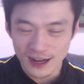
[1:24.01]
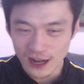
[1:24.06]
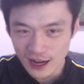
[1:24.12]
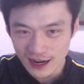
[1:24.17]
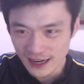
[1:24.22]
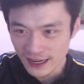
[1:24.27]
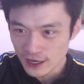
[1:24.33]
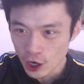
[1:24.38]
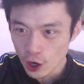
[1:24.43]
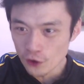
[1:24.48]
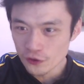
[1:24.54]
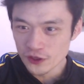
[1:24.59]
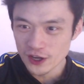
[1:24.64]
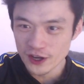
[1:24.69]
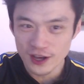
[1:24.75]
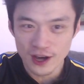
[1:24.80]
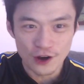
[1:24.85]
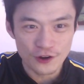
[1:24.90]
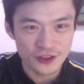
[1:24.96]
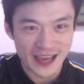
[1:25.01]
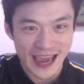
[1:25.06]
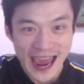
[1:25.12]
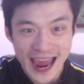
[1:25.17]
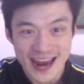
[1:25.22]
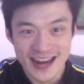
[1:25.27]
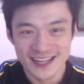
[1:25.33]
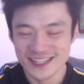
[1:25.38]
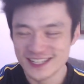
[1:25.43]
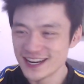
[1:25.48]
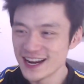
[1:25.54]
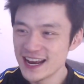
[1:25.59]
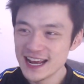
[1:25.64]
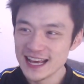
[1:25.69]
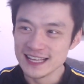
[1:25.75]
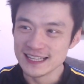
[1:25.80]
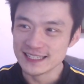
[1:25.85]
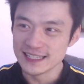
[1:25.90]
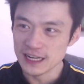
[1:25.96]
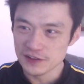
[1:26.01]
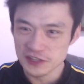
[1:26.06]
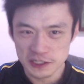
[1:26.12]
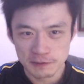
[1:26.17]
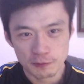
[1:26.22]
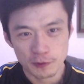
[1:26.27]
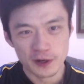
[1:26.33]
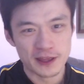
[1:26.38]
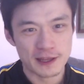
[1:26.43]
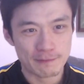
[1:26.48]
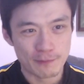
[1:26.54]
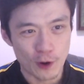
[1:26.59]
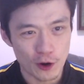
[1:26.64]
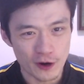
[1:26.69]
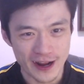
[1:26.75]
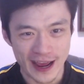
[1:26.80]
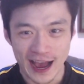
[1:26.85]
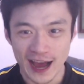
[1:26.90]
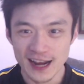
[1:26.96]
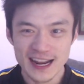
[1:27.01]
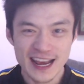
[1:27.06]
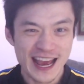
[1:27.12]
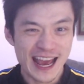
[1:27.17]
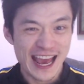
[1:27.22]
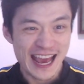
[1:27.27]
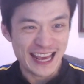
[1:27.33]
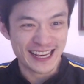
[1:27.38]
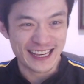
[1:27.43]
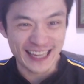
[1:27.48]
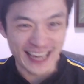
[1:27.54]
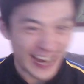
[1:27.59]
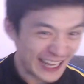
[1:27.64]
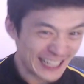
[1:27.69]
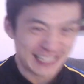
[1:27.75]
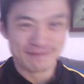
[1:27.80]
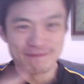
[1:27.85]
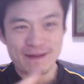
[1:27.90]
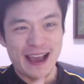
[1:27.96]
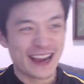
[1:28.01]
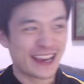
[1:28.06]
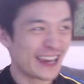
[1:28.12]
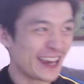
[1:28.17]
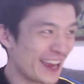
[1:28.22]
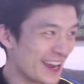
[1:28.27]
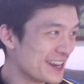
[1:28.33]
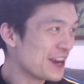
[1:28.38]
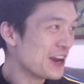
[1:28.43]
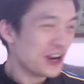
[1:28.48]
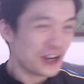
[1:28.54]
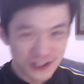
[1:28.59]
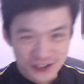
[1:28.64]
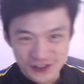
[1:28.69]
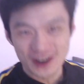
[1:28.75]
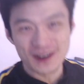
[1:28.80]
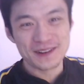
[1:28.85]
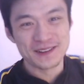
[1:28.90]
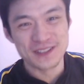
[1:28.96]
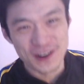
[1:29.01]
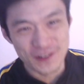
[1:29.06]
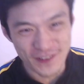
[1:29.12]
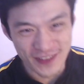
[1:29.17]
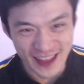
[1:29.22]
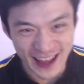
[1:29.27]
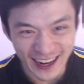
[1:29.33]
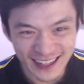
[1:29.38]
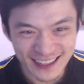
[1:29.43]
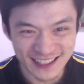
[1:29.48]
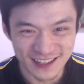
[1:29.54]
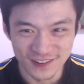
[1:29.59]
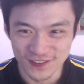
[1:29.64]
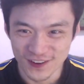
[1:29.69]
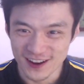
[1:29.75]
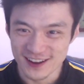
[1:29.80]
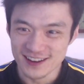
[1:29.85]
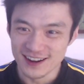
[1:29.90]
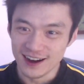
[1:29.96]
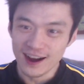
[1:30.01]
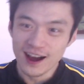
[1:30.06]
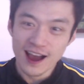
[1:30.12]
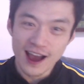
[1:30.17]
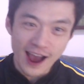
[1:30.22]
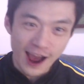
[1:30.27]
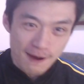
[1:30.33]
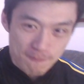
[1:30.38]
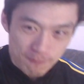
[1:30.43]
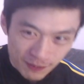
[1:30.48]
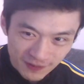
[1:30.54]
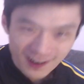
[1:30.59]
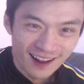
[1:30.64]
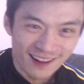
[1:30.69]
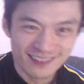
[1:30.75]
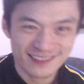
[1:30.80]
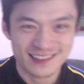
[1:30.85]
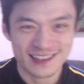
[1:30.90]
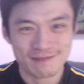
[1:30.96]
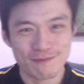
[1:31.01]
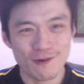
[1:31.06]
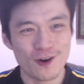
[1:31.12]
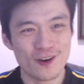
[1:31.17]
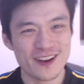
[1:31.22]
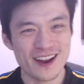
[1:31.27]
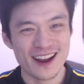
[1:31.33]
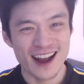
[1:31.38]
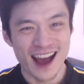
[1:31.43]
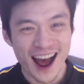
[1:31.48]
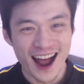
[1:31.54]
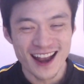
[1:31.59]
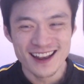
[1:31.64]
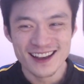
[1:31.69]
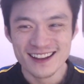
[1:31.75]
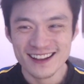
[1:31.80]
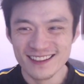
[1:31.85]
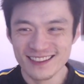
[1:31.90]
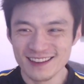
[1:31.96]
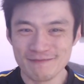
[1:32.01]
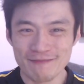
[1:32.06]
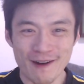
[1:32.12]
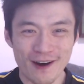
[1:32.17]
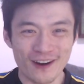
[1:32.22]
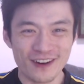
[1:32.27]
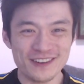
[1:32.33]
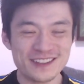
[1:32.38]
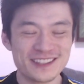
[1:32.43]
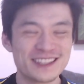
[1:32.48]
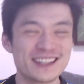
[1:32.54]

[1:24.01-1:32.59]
Like on the edge. Instead of just putting the ball out, he cuts back in, shrugs off another defender, and plants the ball down under the post.